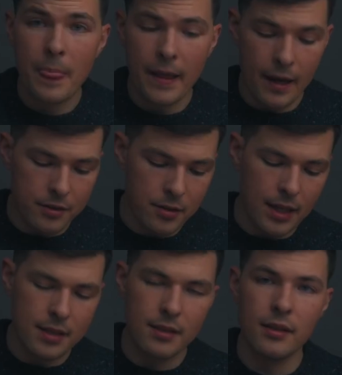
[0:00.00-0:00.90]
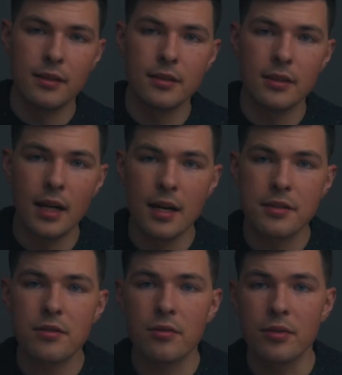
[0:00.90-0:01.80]
It also has a little
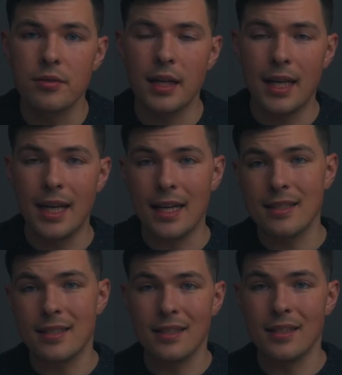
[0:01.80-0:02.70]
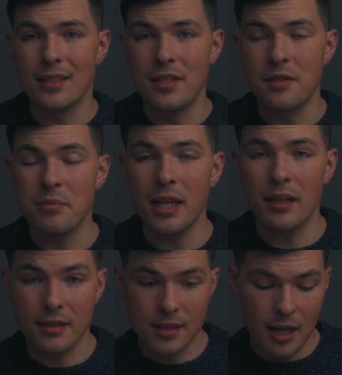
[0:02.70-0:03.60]
screw that connects it to the cheese plate
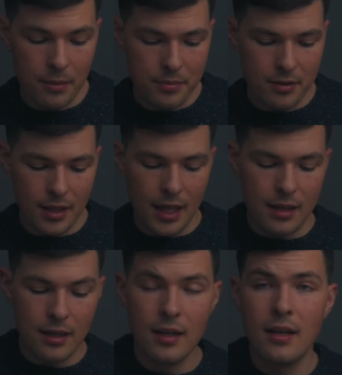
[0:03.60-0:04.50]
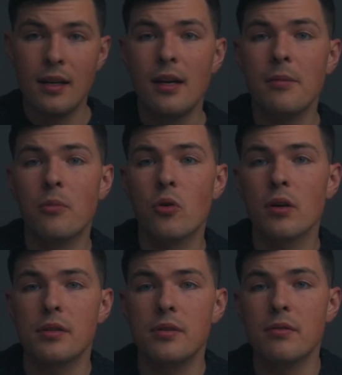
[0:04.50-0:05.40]
on the top. So again,
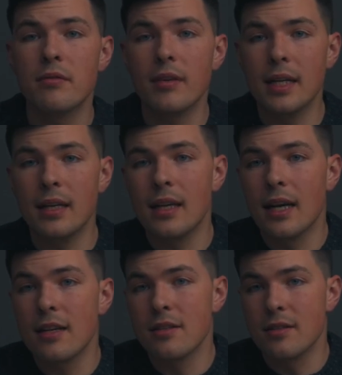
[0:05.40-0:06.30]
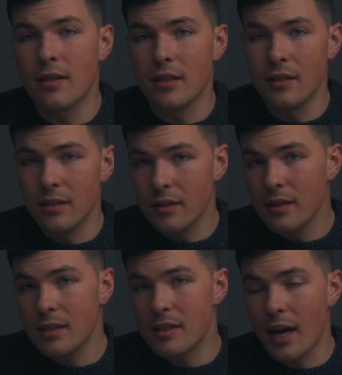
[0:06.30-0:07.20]
more unifying connections on the
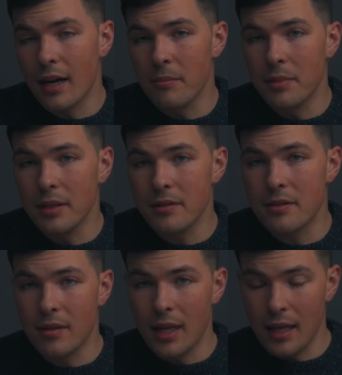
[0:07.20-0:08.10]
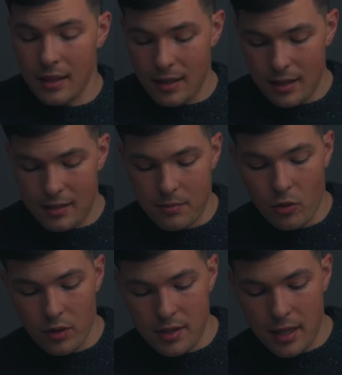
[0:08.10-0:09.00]
entire build so that it is
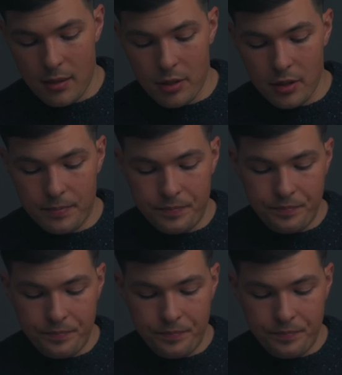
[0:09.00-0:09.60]
more stable.